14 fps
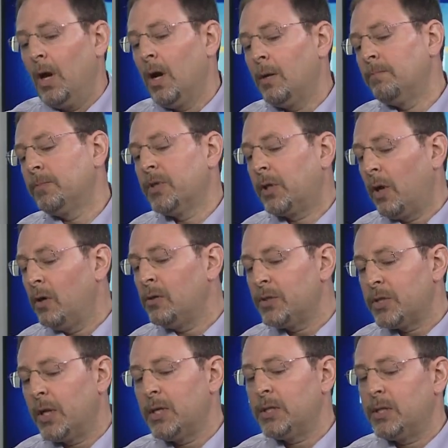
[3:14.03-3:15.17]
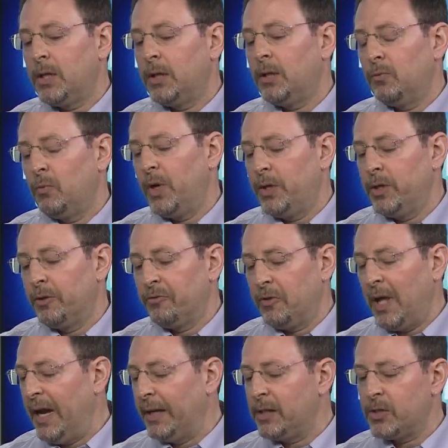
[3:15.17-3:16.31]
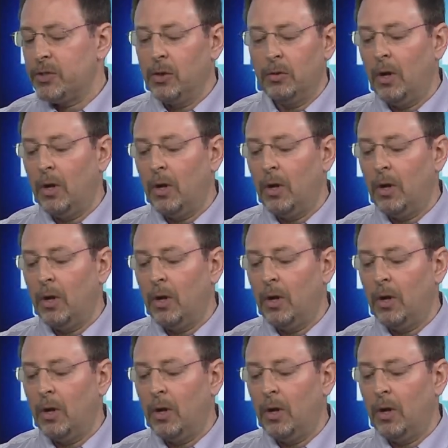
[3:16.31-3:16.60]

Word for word: Um, the code says that when your flag is no